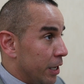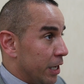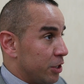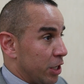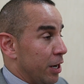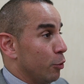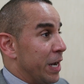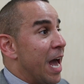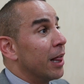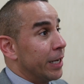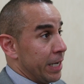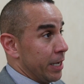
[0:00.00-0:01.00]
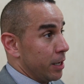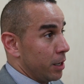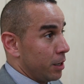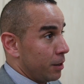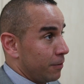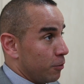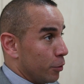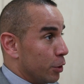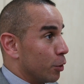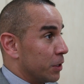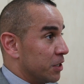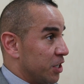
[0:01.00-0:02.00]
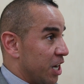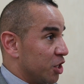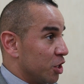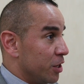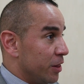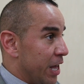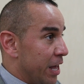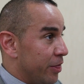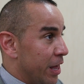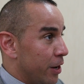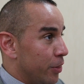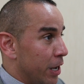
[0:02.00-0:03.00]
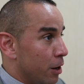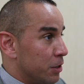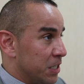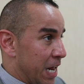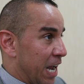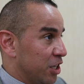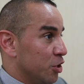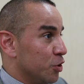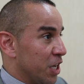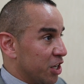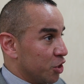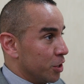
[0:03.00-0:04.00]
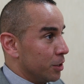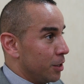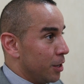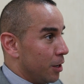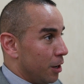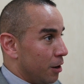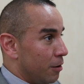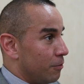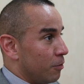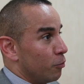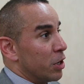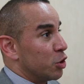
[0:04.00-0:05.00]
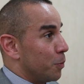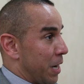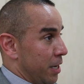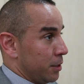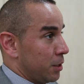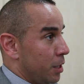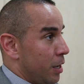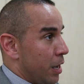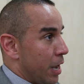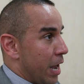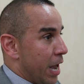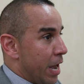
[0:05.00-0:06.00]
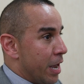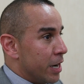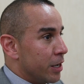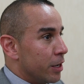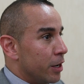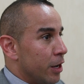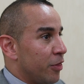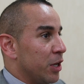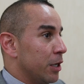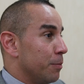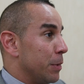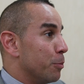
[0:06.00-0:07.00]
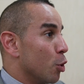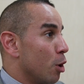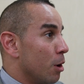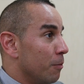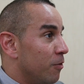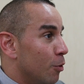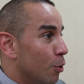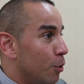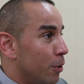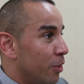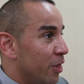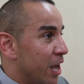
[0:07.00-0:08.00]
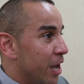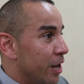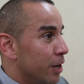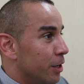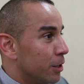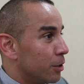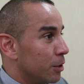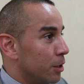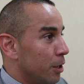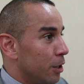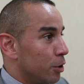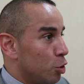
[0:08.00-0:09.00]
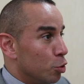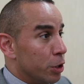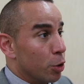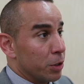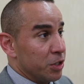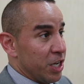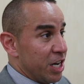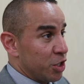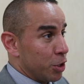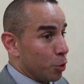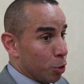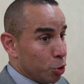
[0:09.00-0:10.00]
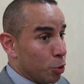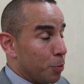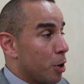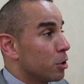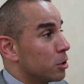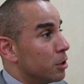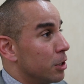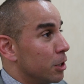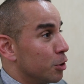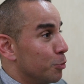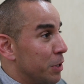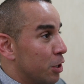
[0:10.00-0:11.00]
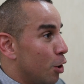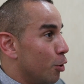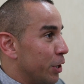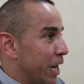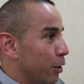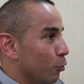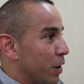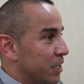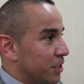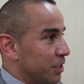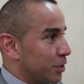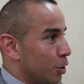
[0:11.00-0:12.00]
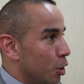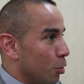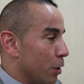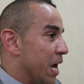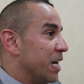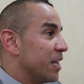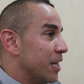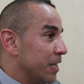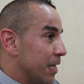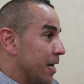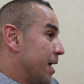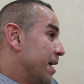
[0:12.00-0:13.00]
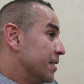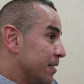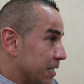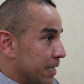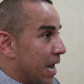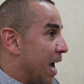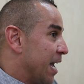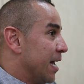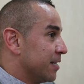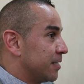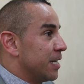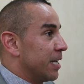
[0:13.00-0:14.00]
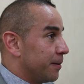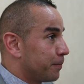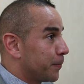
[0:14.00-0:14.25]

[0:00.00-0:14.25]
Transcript: it's a reality for the organization that, that there is an accusation of racial bias. And nothing can be more harmful than to the organization or to a person to be called a racist or anything that ends in IST.